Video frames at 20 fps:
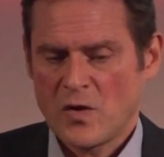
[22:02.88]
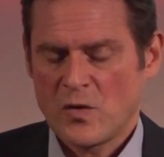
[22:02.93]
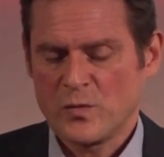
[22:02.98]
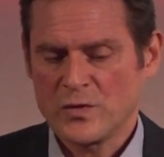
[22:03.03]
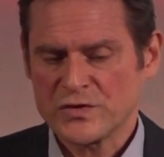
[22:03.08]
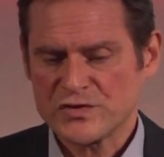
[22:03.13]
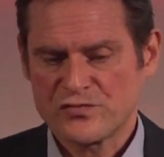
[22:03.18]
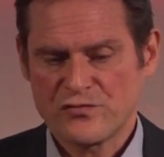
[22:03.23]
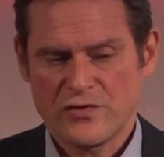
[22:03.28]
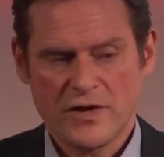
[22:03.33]

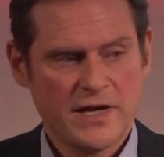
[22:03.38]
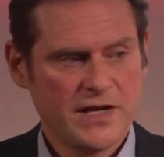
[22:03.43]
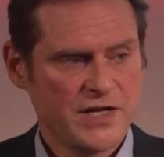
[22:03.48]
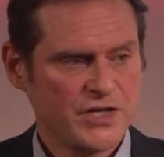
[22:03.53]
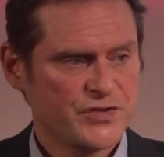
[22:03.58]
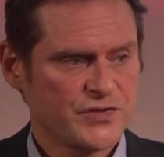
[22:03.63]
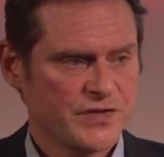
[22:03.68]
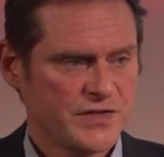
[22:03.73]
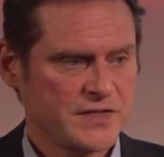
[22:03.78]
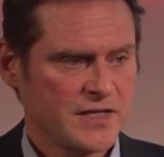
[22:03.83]
What's really
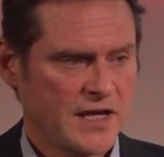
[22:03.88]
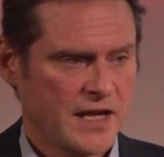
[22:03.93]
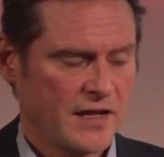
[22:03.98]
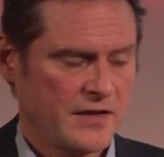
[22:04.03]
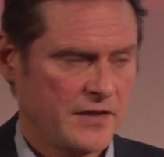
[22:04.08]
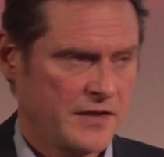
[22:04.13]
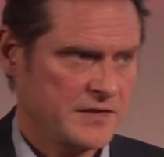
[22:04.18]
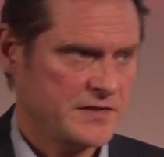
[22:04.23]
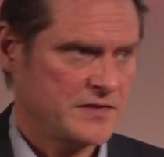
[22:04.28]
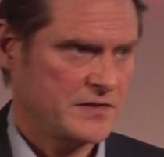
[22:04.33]
interesting,
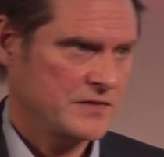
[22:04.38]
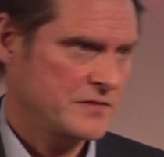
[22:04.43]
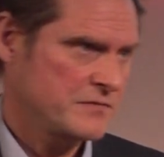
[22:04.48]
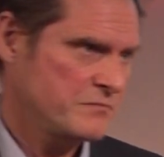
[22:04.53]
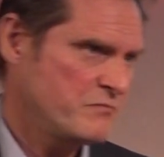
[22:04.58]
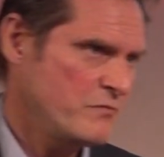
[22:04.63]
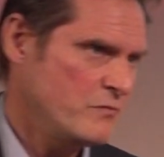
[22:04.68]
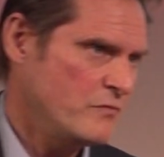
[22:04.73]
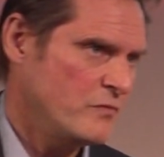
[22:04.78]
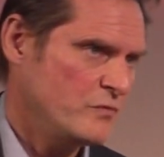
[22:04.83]
and this
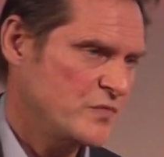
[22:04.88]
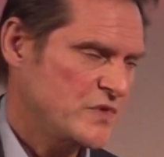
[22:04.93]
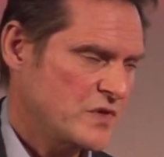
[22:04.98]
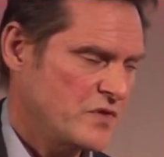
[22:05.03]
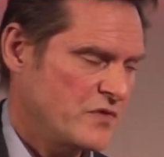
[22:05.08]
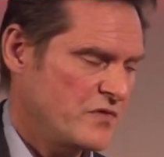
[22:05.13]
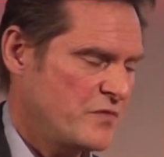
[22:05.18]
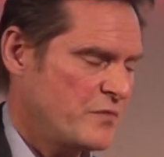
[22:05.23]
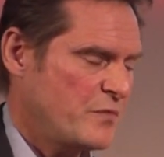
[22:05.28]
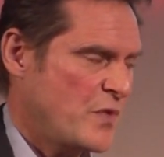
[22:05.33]
is
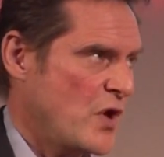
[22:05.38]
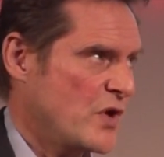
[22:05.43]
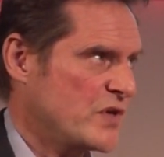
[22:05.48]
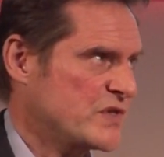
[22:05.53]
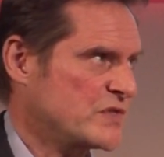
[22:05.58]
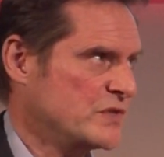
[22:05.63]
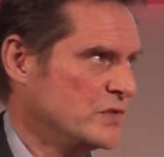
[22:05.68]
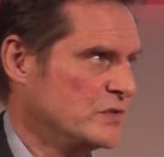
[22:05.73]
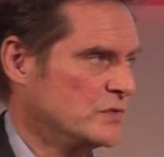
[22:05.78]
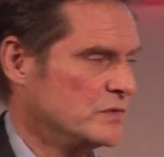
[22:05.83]
sort of
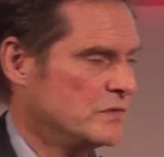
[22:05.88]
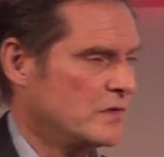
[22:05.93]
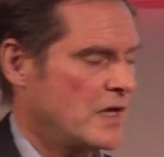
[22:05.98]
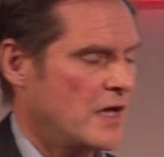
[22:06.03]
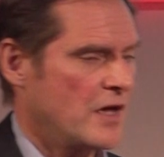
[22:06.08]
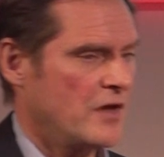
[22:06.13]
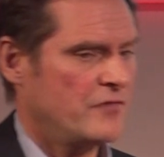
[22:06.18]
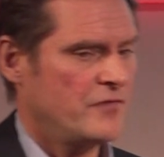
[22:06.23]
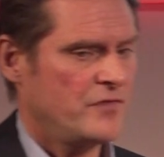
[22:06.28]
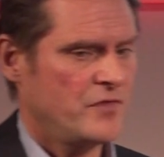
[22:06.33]
personal
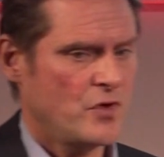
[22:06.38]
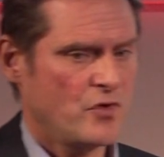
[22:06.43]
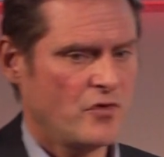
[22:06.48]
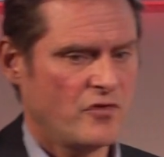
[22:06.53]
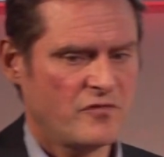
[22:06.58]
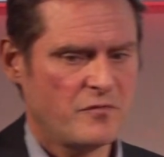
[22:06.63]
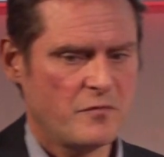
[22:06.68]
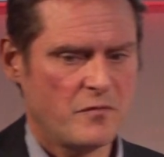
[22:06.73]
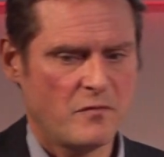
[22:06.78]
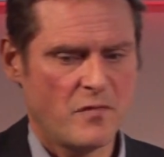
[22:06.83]
view
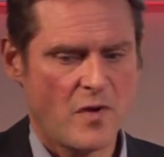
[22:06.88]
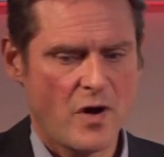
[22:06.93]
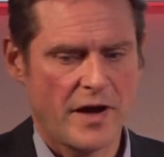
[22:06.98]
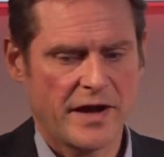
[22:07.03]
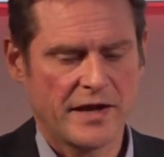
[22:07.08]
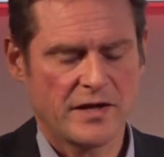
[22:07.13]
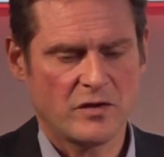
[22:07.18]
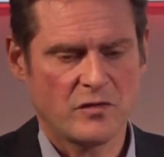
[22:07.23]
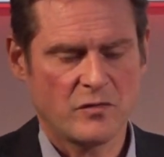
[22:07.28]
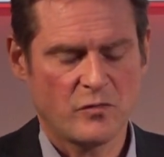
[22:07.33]
of
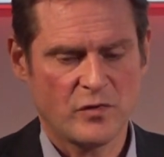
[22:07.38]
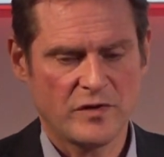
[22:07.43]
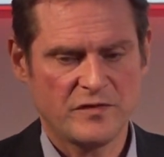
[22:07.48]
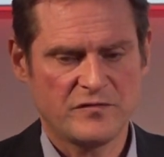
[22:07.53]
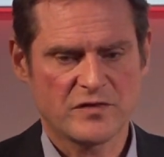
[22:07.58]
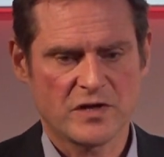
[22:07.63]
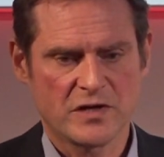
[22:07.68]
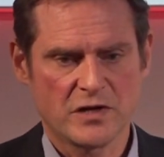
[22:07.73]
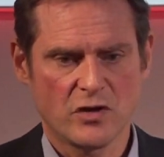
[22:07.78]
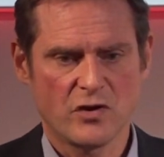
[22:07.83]
mine,
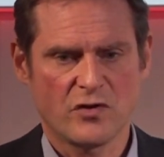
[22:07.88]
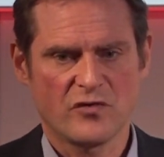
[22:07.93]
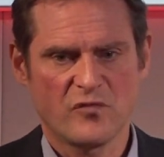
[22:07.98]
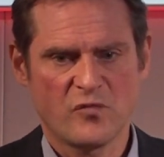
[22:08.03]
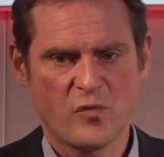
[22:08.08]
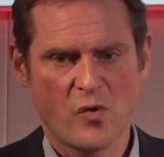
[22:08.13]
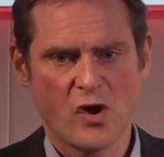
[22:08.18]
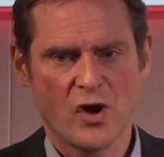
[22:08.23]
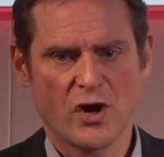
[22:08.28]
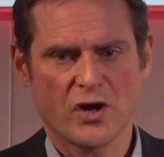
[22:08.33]
we've done a lot
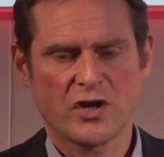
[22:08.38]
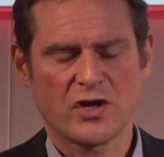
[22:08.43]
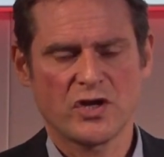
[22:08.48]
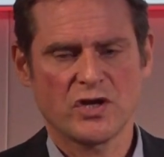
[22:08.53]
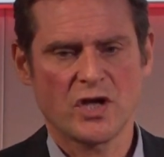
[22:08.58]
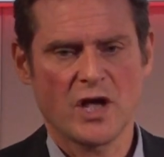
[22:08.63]
of work